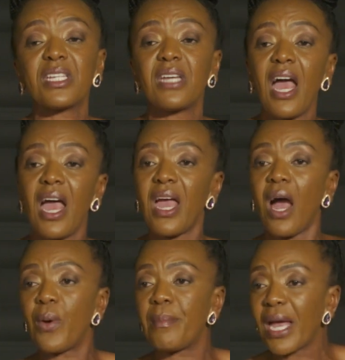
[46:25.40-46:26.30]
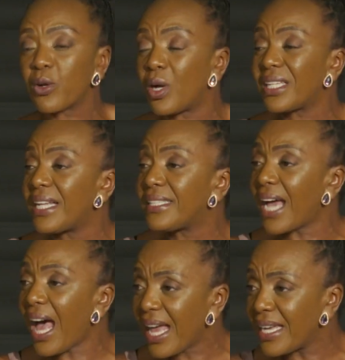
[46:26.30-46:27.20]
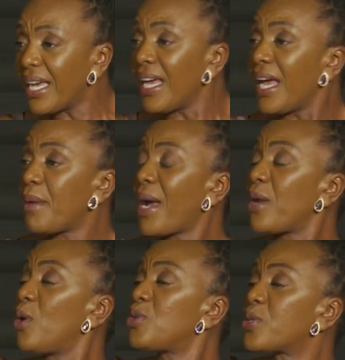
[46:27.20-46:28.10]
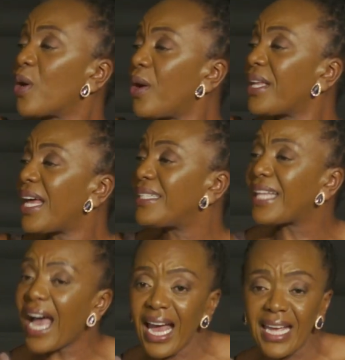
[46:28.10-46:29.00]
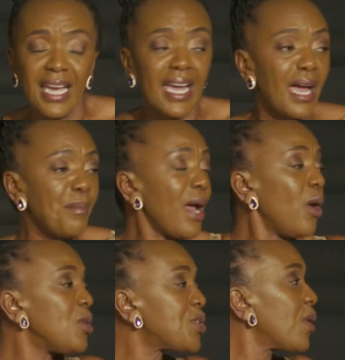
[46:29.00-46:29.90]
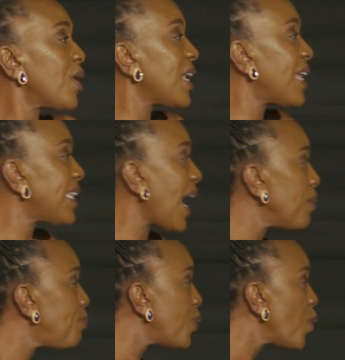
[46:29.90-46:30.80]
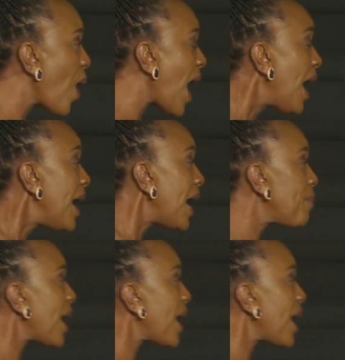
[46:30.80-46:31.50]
hey, how am I going to die? Am I also going to die? Am I also going to die poor? Am